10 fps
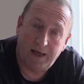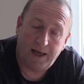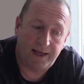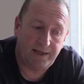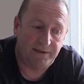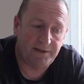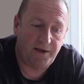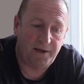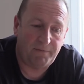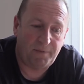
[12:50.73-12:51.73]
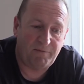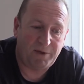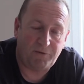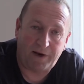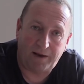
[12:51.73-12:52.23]
and um, they've been a
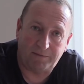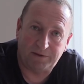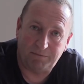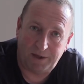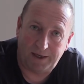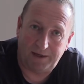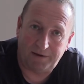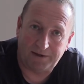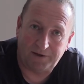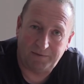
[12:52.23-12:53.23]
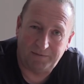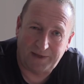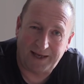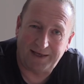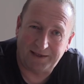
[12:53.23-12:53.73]
great help to me because i'm
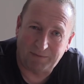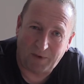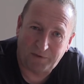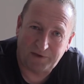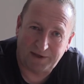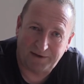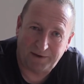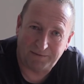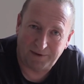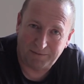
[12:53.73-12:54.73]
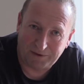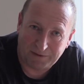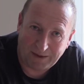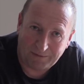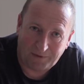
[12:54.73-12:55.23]
getting into moths and i don't know much
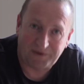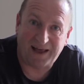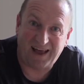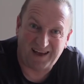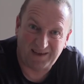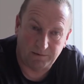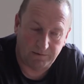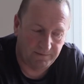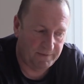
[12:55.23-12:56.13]
about moths at all